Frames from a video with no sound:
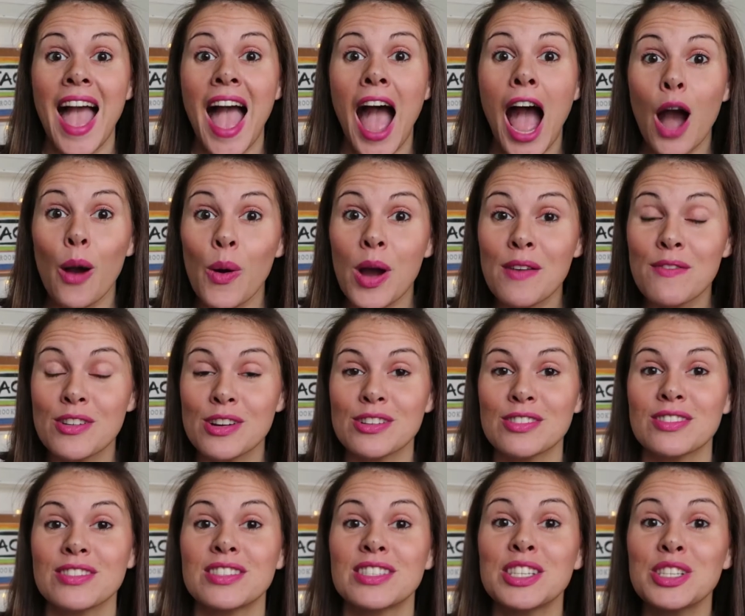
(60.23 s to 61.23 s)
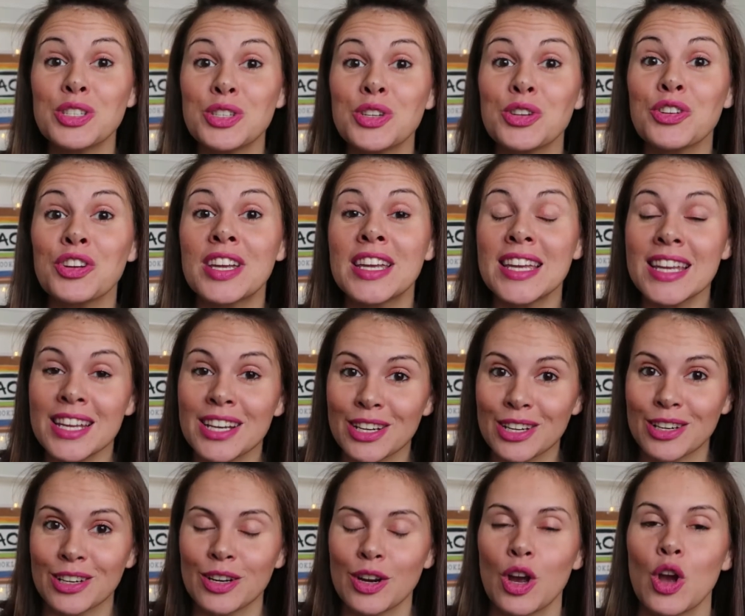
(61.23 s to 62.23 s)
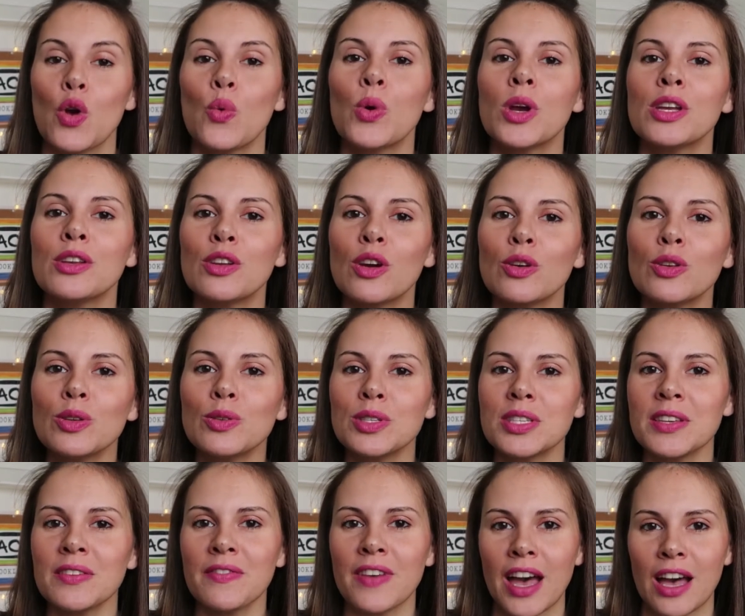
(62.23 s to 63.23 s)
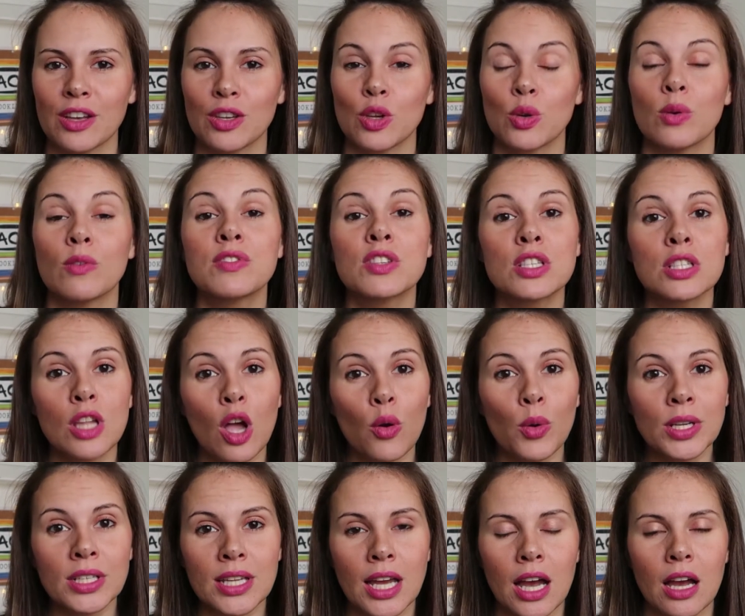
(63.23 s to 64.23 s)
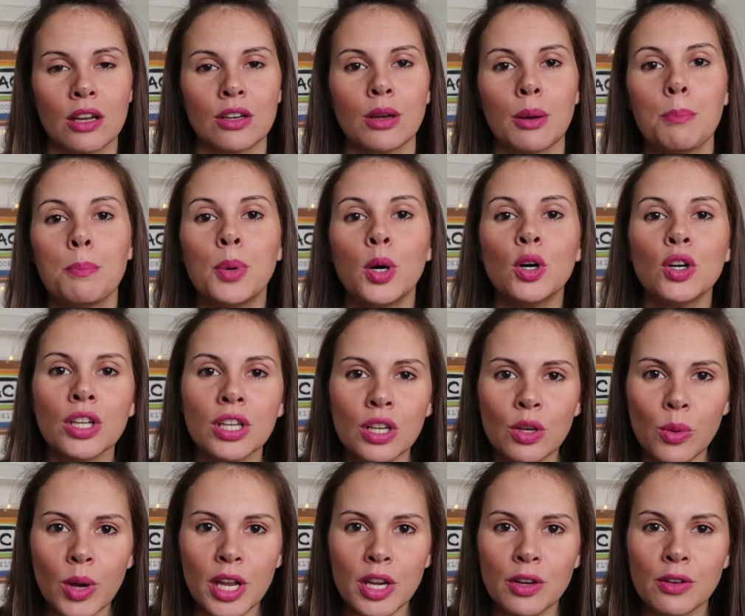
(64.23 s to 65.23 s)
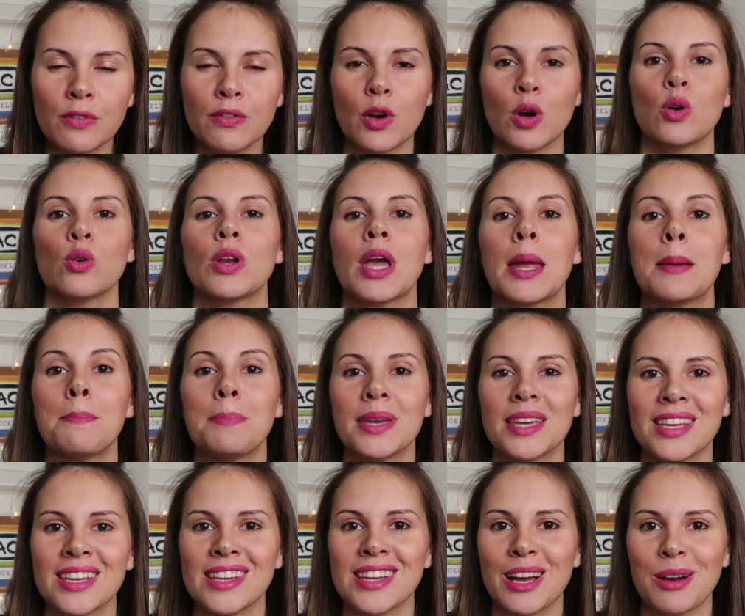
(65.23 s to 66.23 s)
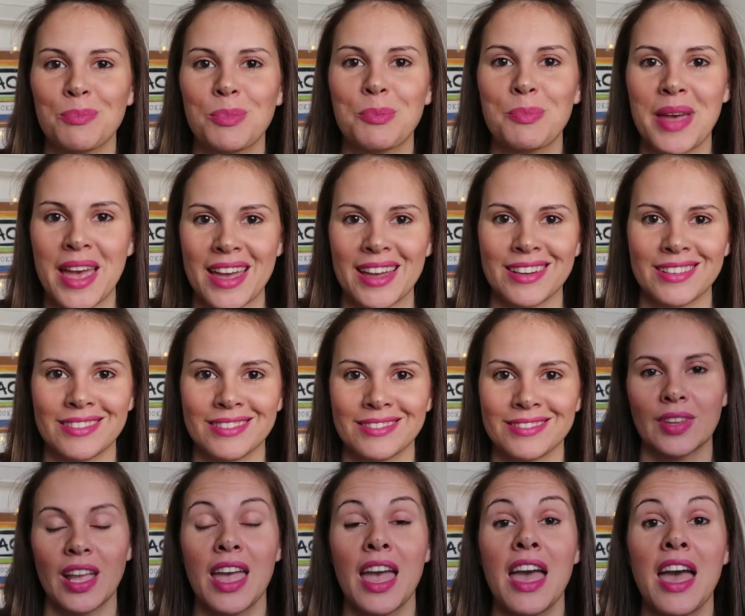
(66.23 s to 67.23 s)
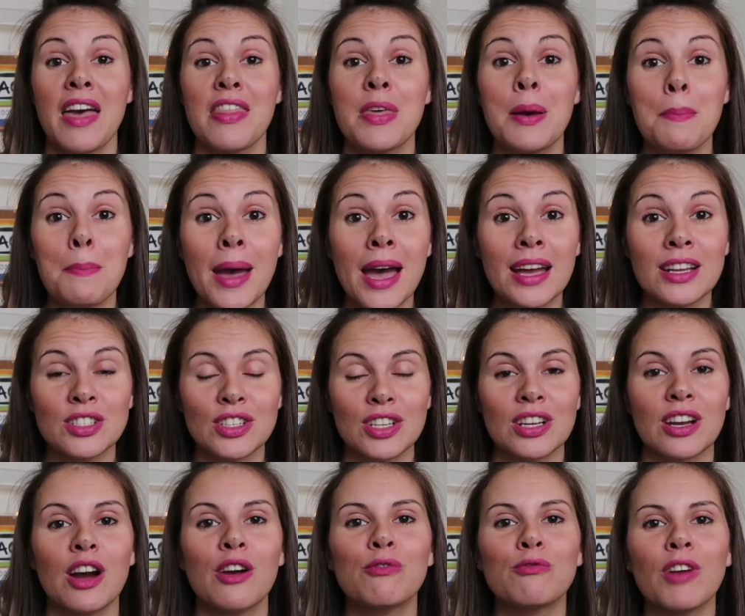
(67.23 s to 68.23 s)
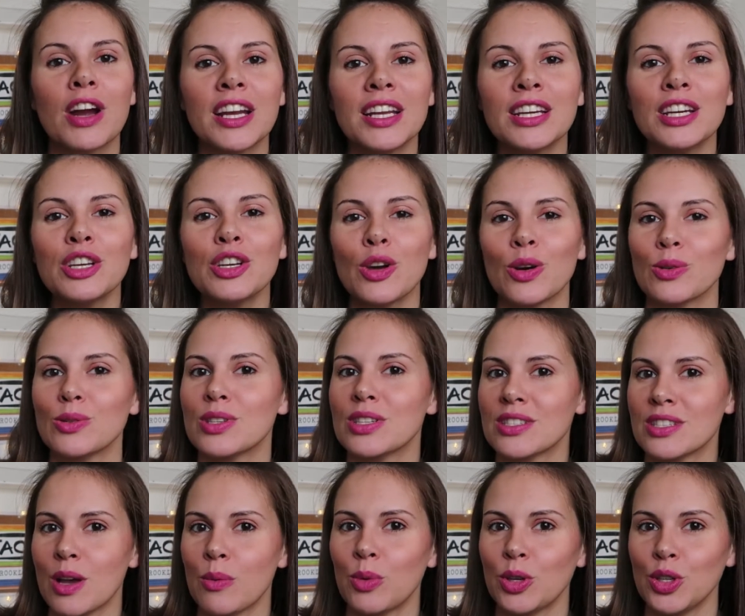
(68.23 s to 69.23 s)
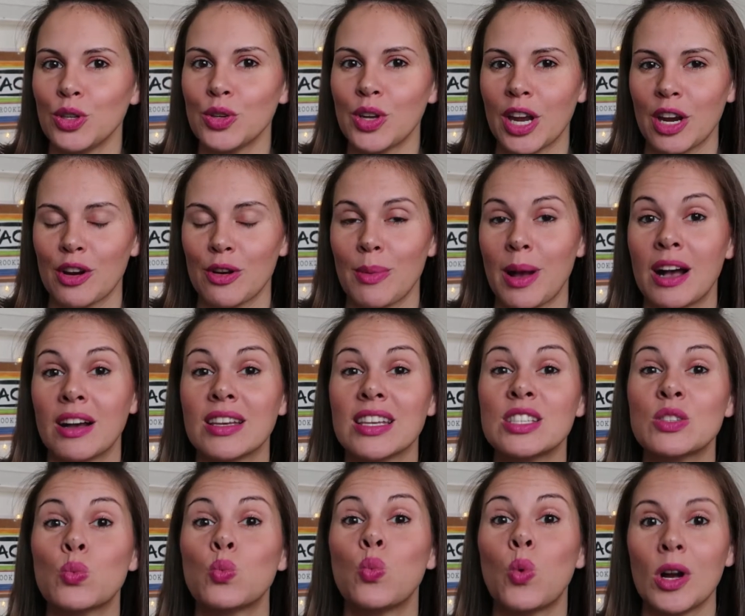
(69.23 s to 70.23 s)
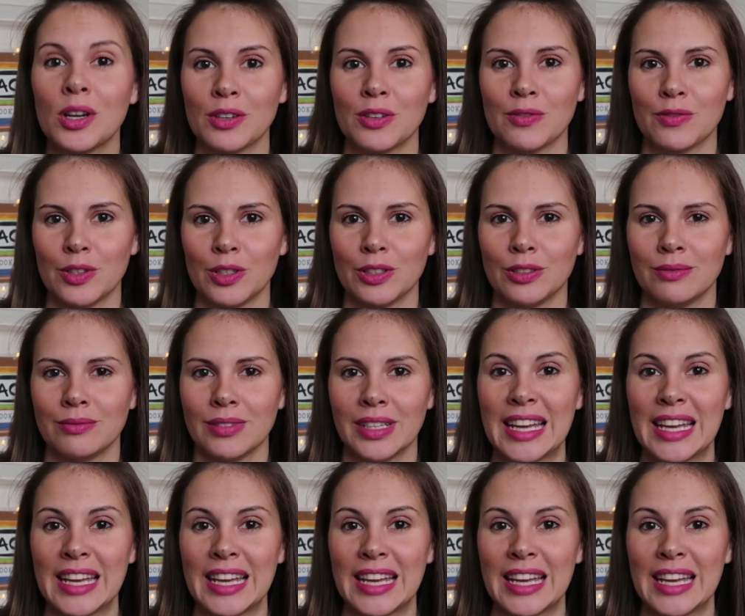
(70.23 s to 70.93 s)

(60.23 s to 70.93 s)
However, since you're here, we know you see value of slowing down, putting away your phone, and picking up a pen. The magic of writing a note to someone you care about is wonderful.